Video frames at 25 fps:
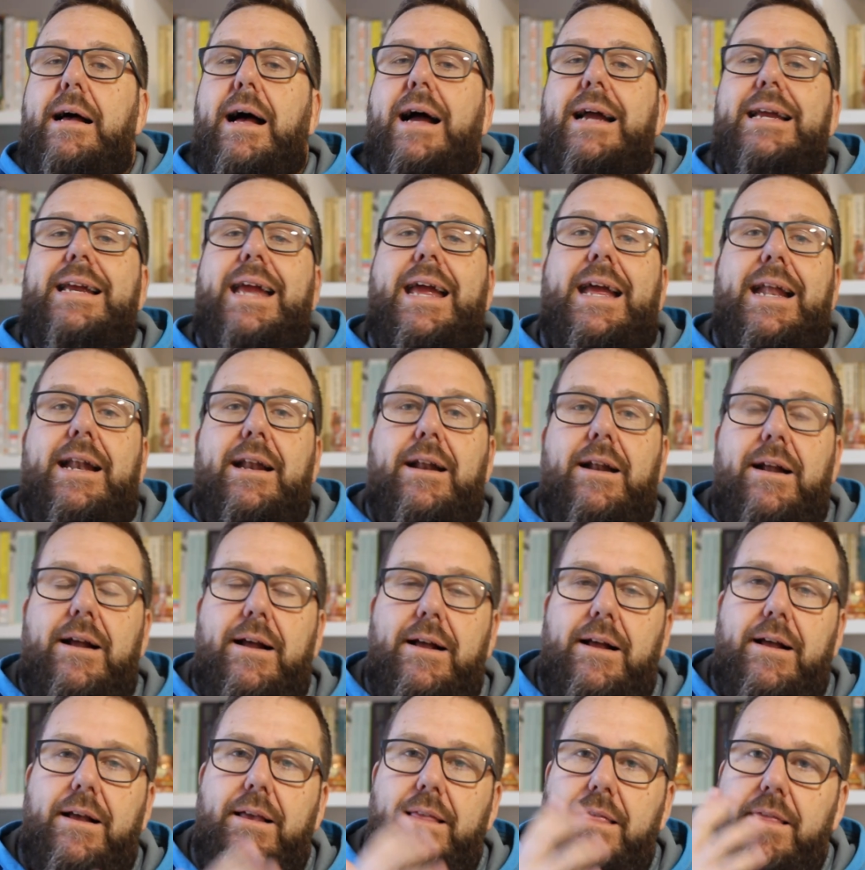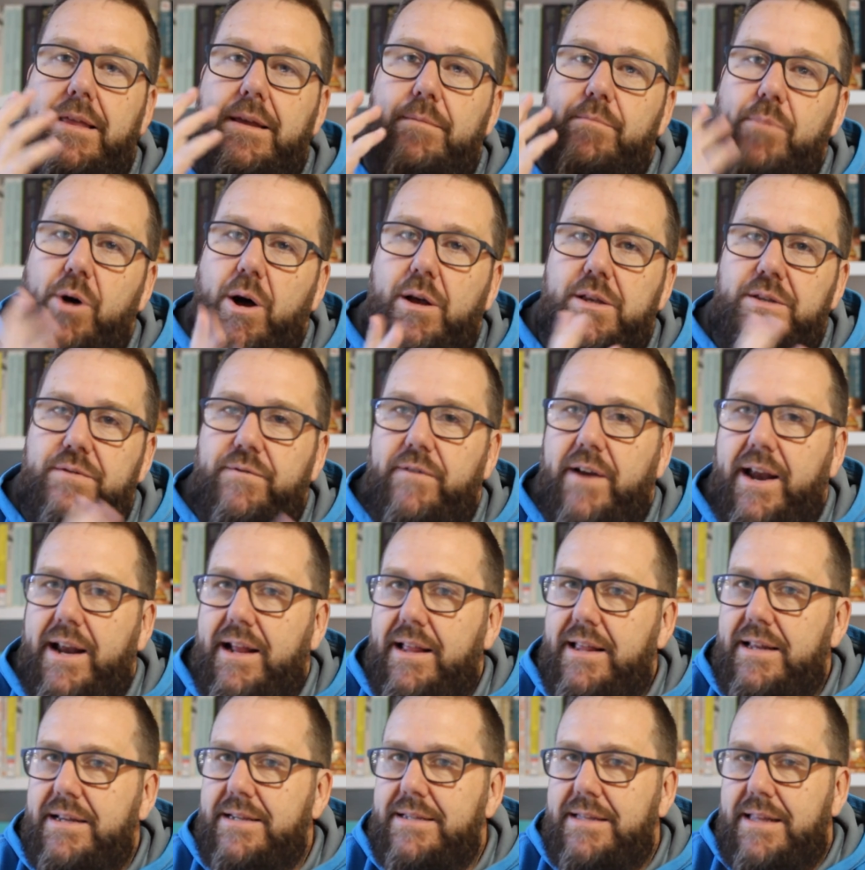again, the Miles
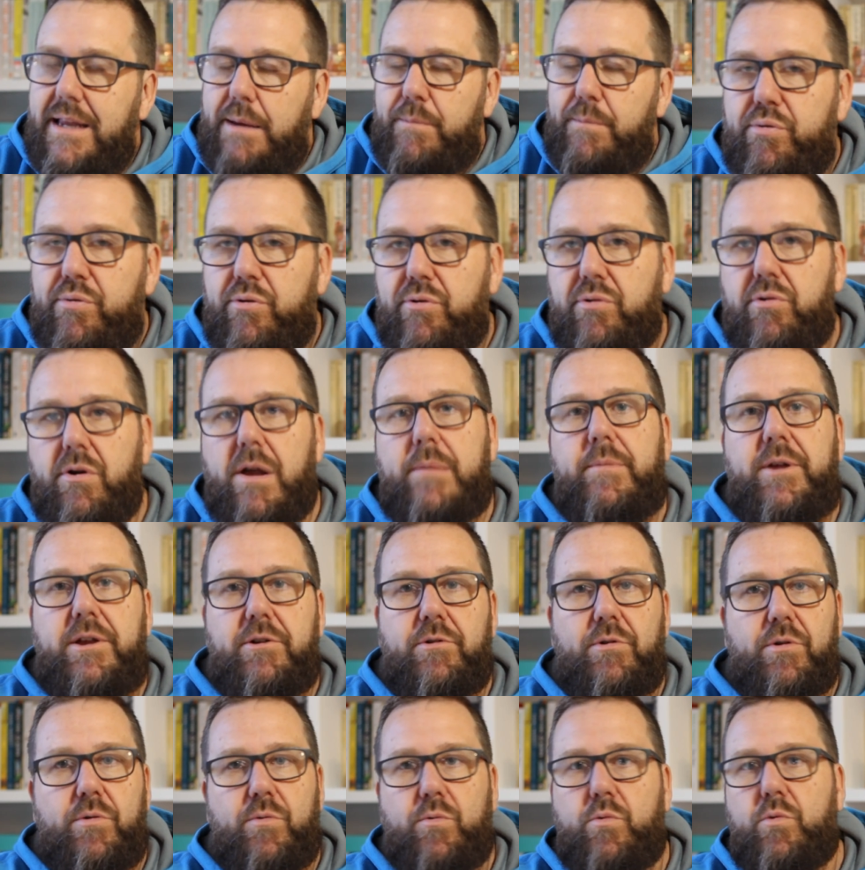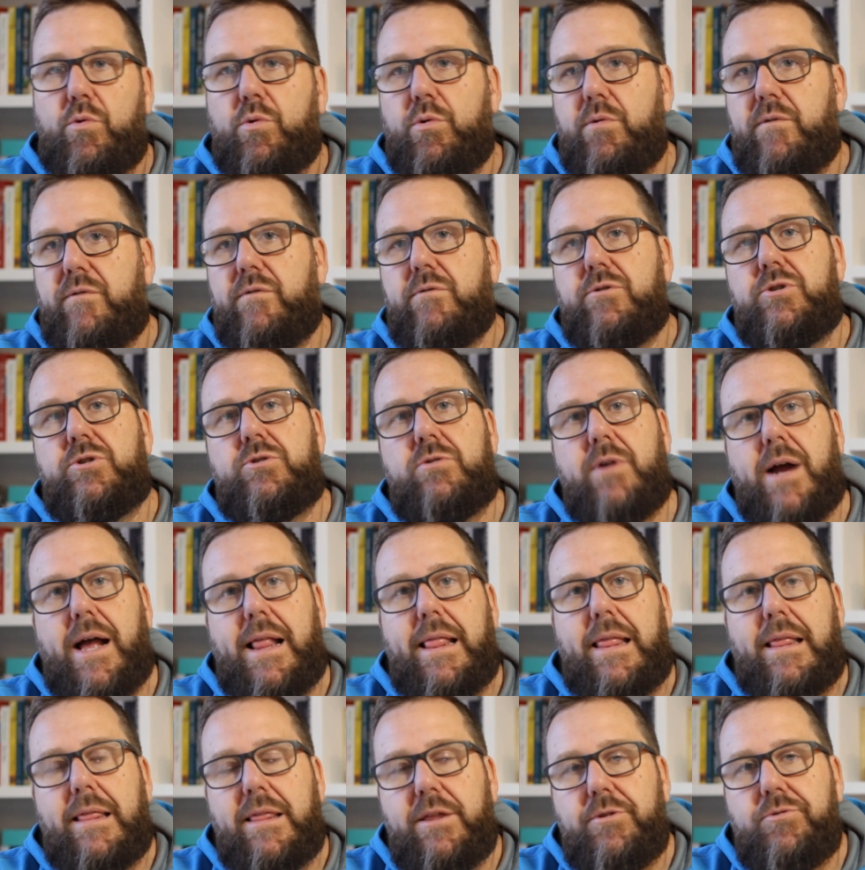Franklin is premier award for
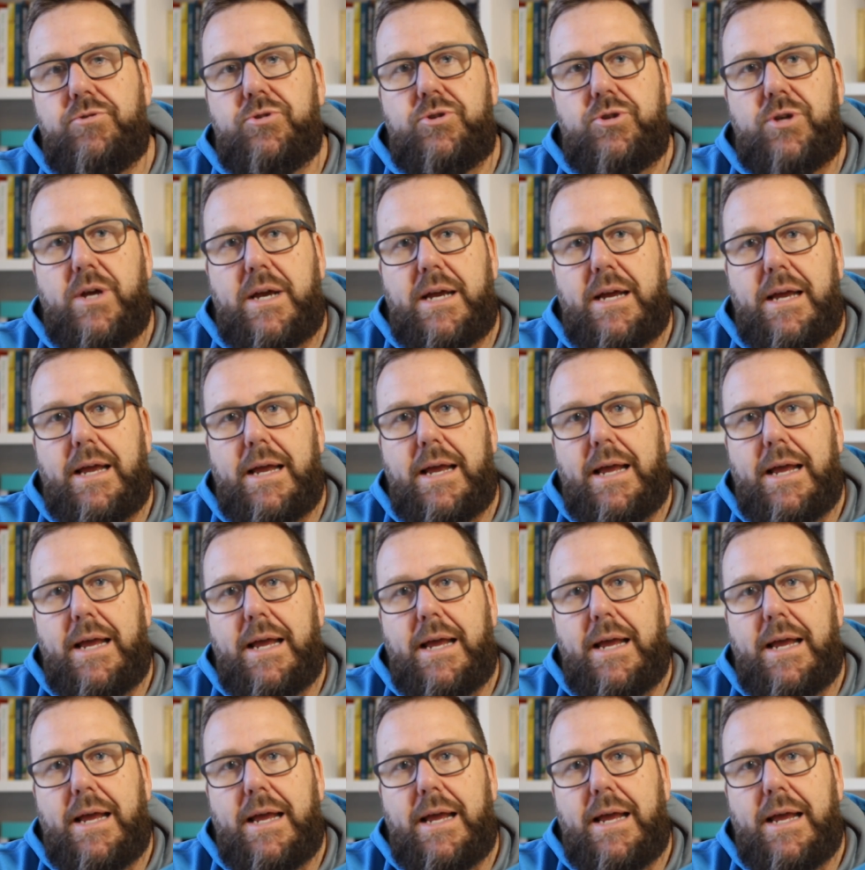Australian literature,